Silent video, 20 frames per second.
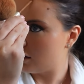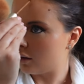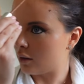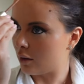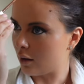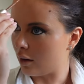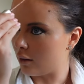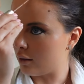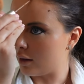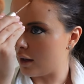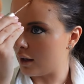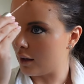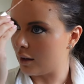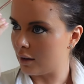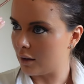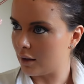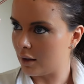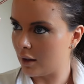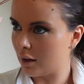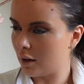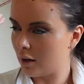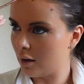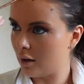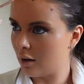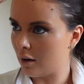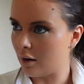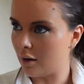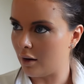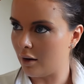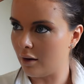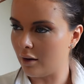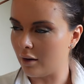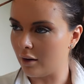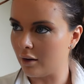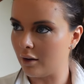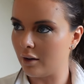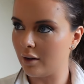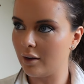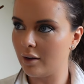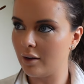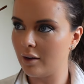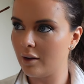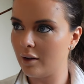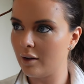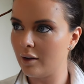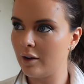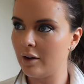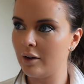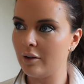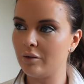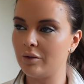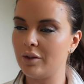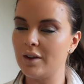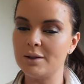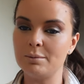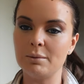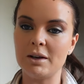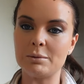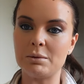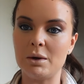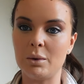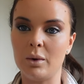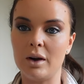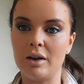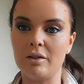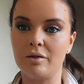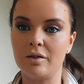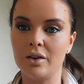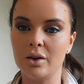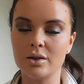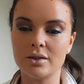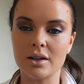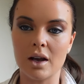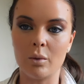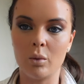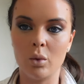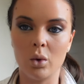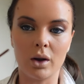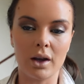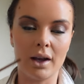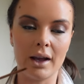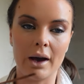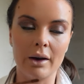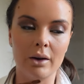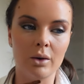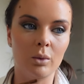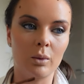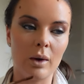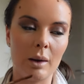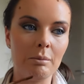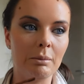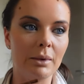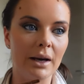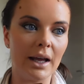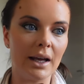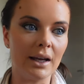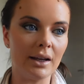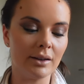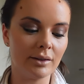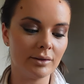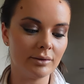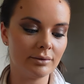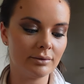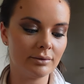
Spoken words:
going, oh, this must be what it feels like walking out at Wembley.